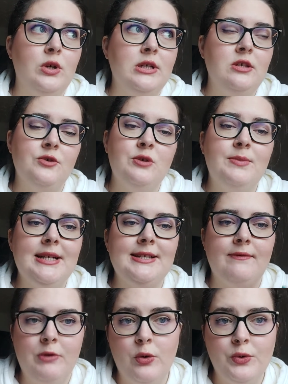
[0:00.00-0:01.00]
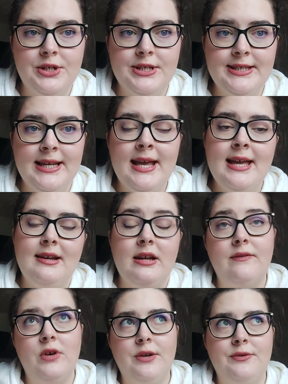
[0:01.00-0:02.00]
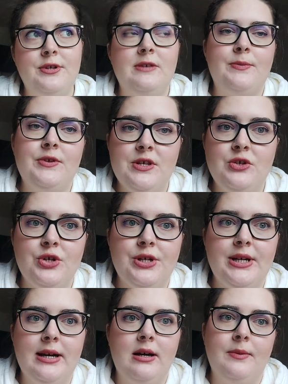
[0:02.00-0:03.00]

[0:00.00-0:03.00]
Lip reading: YouTubers and vloggers that have gone through this procedure,